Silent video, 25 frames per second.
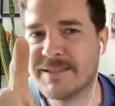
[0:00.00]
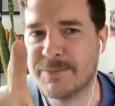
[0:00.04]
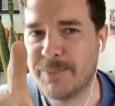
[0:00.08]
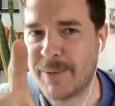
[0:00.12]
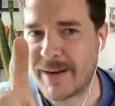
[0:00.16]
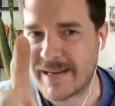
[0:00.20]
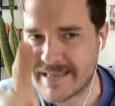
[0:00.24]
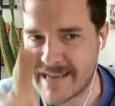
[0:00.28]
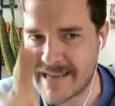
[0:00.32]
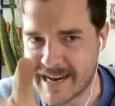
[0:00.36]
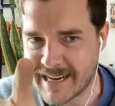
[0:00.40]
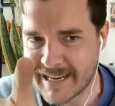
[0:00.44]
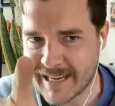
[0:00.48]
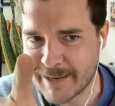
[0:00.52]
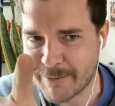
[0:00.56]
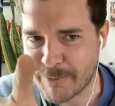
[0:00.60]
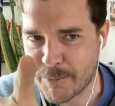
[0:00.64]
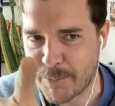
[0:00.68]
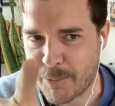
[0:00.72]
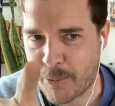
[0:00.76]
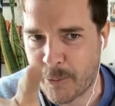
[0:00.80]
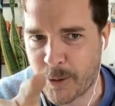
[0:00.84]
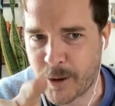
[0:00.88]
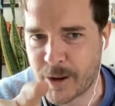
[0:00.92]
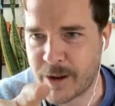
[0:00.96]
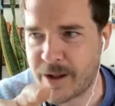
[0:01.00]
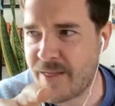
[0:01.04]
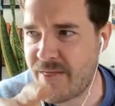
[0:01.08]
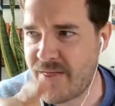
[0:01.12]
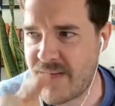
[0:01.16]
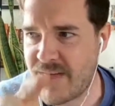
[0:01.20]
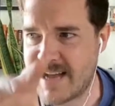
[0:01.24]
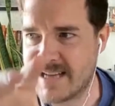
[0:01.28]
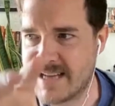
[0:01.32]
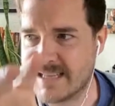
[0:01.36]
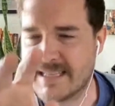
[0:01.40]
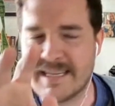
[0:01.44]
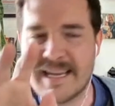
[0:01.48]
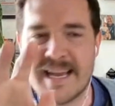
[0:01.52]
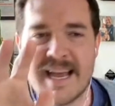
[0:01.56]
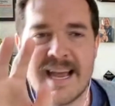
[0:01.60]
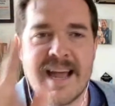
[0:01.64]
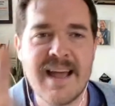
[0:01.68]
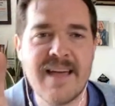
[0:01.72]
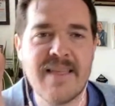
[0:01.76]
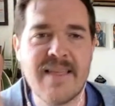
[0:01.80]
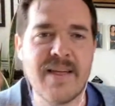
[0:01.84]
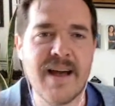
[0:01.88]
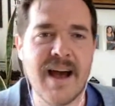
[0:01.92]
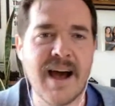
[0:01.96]
We technically have reported on this.
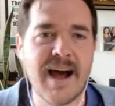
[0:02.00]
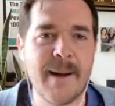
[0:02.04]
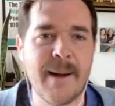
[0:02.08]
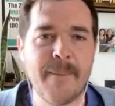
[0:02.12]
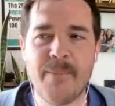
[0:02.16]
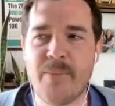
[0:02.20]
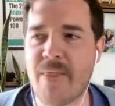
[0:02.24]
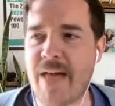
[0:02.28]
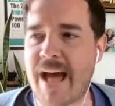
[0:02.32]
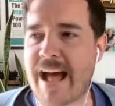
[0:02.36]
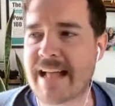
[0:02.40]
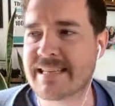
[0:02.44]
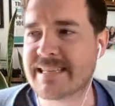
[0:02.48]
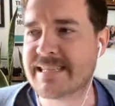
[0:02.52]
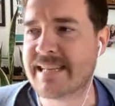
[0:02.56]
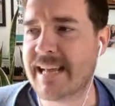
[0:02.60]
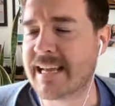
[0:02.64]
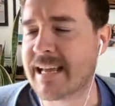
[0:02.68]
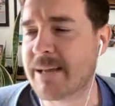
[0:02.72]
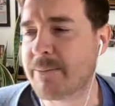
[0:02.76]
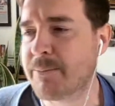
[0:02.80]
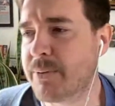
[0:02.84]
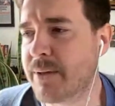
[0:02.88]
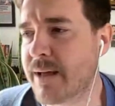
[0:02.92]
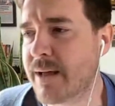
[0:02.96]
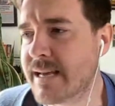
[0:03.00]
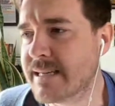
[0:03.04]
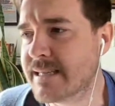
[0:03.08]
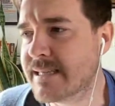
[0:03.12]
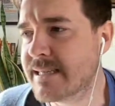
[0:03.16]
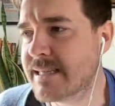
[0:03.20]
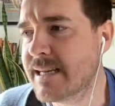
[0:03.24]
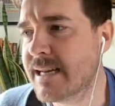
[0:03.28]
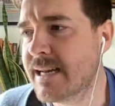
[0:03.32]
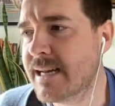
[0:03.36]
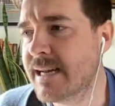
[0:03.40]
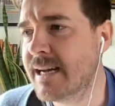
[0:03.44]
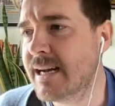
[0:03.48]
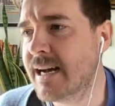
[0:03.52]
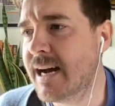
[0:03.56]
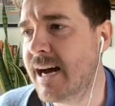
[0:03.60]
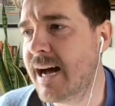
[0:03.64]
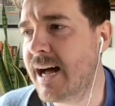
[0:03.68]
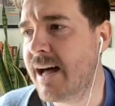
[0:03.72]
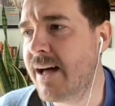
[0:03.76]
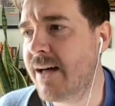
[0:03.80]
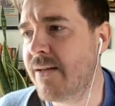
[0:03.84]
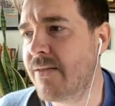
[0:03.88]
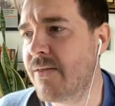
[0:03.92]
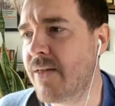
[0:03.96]
That's taking place,
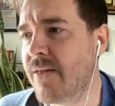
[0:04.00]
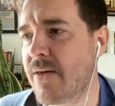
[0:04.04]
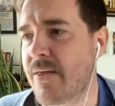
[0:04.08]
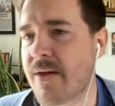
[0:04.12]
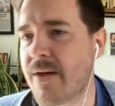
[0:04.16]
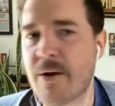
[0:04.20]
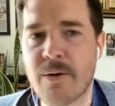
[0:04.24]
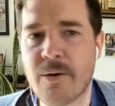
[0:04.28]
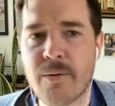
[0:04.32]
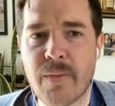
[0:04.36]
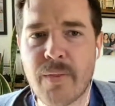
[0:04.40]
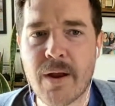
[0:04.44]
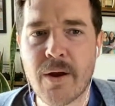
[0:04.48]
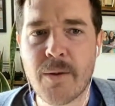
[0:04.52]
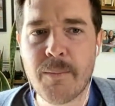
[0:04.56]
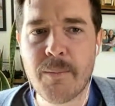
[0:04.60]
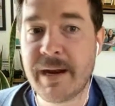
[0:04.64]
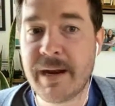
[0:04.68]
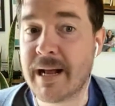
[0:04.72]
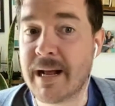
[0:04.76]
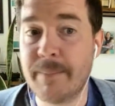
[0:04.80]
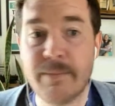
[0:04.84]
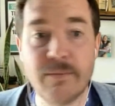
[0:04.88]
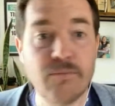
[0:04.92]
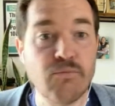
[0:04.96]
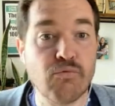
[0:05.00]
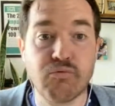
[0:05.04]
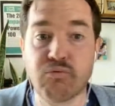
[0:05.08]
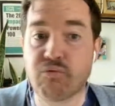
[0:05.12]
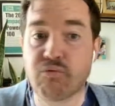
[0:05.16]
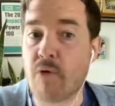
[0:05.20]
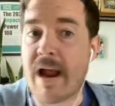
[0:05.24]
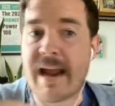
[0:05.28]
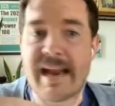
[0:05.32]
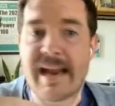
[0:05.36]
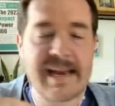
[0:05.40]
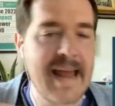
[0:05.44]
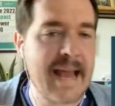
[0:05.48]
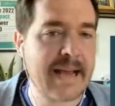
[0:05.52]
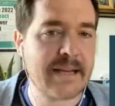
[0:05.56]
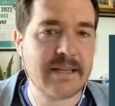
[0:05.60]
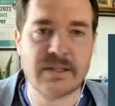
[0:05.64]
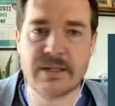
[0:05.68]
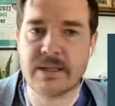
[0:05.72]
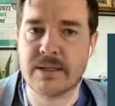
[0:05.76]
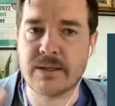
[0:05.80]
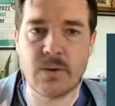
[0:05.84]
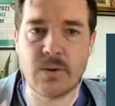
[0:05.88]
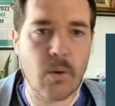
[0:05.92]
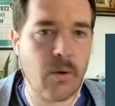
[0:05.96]
their meetup right
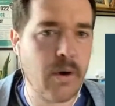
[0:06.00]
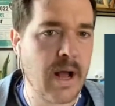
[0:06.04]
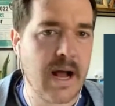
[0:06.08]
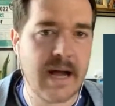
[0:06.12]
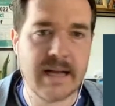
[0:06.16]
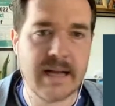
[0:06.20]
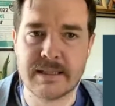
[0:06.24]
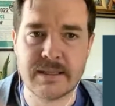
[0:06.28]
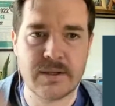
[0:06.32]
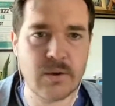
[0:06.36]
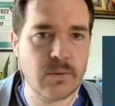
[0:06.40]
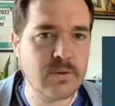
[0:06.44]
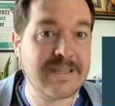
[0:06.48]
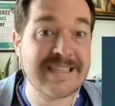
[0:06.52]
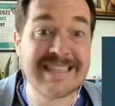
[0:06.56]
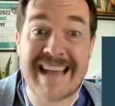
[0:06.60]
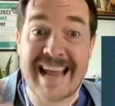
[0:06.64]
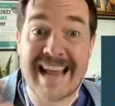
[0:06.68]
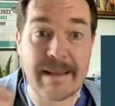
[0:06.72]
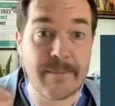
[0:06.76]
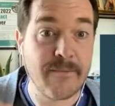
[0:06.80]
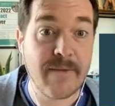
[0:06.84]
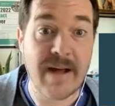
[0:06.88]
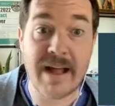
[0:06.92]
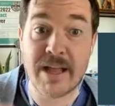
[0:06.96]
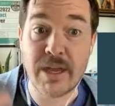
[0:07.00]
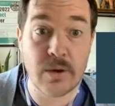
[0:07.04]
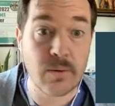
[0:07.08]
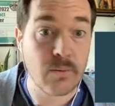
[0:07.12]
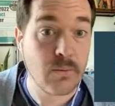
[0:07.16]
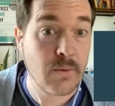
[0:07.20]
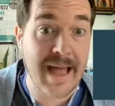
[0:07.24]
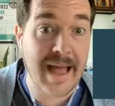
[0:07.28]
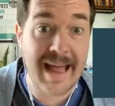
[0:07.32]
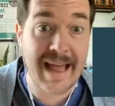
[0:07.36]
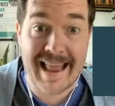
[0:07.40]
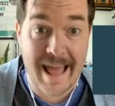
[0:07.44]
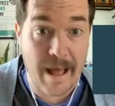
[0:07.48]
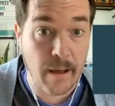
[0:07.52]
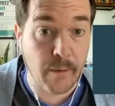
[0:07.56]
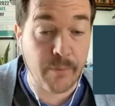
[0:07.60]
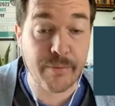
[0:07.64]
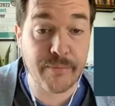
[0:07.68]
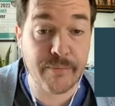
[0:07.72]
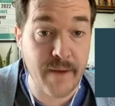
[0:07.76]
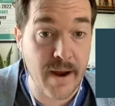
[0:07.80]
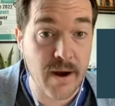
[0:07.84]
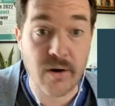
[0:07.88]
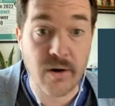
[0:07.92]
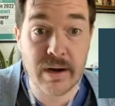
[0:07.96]
next door to us. So same venue at Health
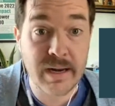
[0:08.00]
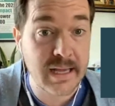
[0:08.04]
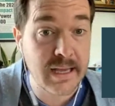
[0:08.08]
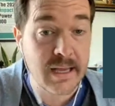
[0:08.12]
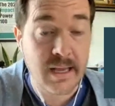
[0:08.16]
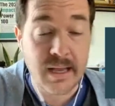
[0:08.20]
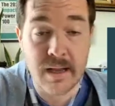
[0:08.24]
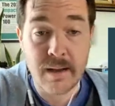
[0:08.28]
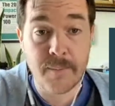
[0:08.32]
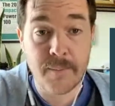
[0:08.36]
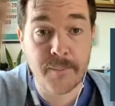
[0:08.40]
Verity.